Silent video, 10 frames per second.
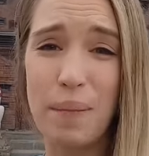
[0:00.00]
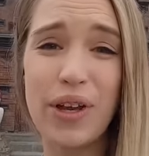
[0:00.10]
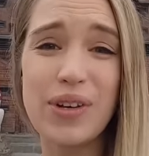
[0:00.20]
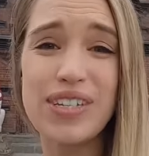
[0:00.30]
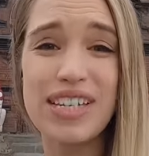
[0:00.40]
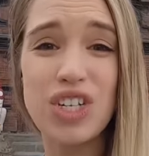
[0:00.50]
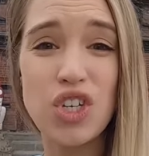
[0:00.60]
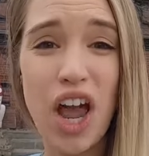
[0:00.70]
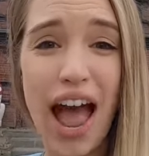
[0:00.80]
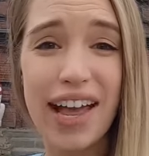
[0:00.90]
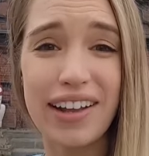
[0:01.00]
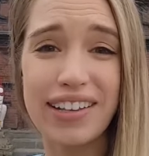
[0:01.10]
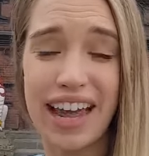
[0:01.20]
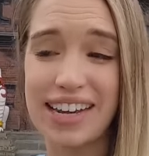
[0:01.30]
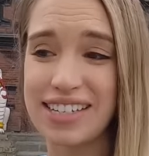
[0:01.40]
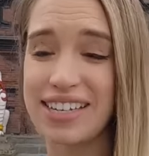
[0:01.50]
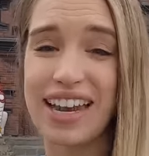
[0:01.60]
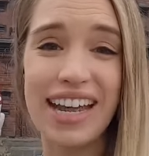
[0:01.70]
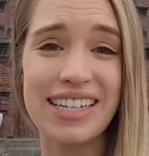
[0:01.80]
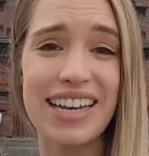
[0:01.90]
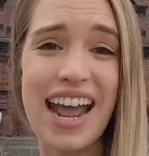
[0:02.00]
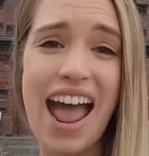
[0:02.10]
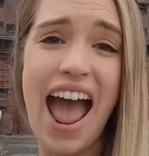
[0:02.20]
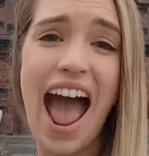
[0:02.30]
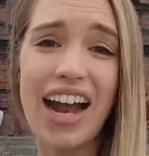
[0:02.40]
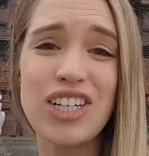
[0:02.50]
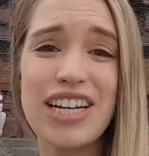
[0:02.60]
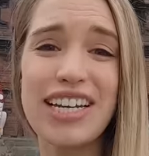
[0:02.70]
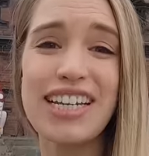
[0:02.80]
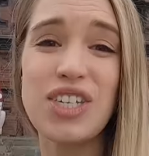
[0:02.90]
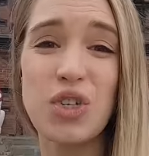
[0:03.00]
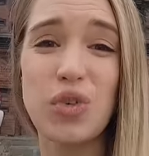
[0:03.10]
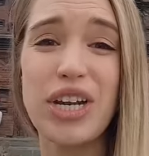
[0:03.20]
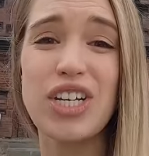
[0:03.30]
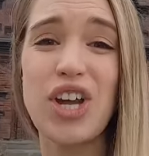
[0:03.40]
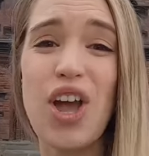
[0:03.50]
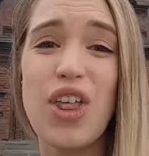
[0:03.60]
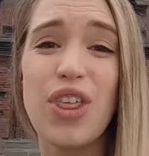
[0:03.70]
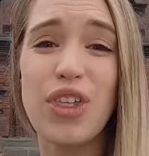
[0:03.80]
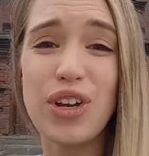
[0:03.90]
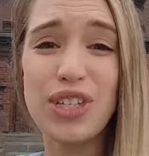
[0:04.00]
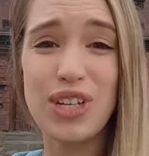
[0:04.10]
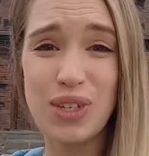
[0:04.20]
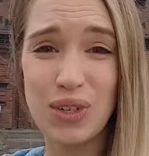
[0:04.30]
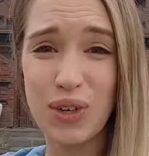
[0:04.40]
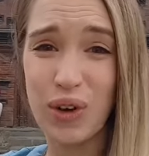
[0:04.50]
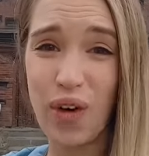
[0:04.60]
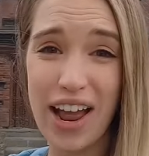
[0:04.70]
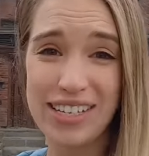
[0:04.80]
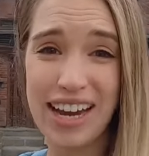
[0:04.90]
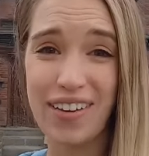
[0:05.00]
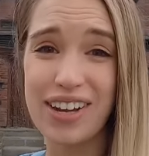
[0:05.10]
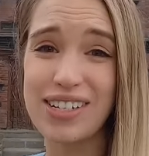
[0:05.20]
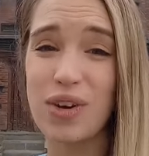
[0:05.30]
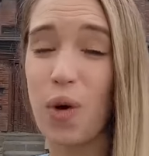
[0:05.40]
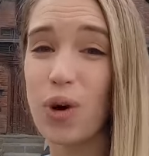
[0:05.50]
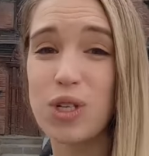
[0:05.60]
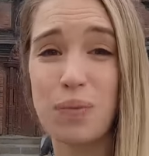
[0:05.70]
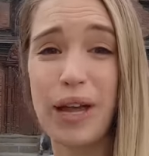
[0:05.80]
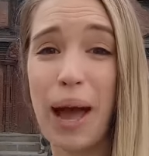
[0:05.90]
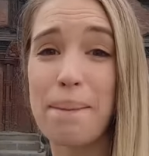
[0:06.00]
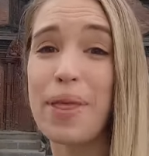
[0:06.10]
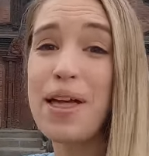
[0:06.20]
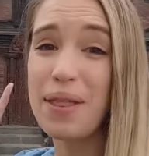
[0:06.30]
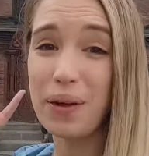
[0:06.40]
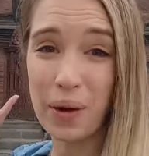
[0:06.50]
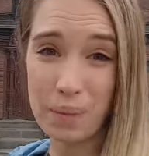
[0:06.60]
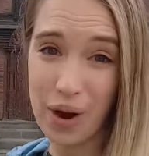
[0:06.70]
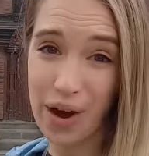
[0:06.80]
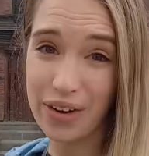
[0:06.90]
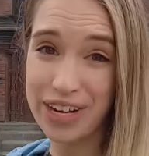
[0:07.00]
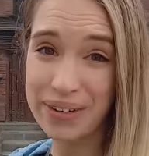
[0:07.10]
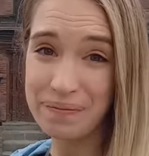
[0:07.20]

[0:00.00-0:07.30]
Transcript: because this child that is selected actually needs to reach 32 criteria in order to become the Kumari.